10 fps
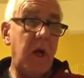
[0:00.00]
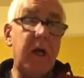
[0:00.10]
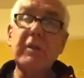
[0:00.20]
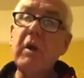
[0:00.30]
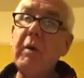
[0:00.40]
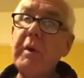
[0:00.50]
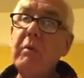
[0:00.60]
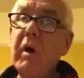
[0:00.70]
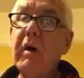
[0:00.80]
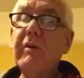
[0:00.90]
it's got to be
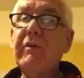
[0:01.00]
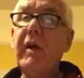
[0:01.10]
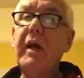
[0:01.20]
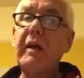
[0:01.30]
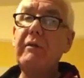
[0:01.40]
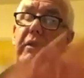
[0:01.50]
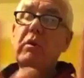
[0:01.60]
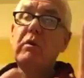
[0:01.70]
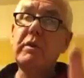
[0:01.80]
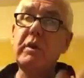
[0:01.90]
worth, any of you
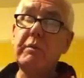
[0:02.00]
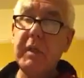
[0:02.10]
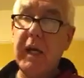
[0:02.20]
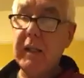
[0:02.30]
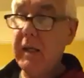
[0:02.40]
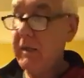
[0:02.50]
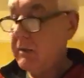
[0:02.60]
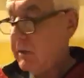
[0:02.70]
coin tubers out there,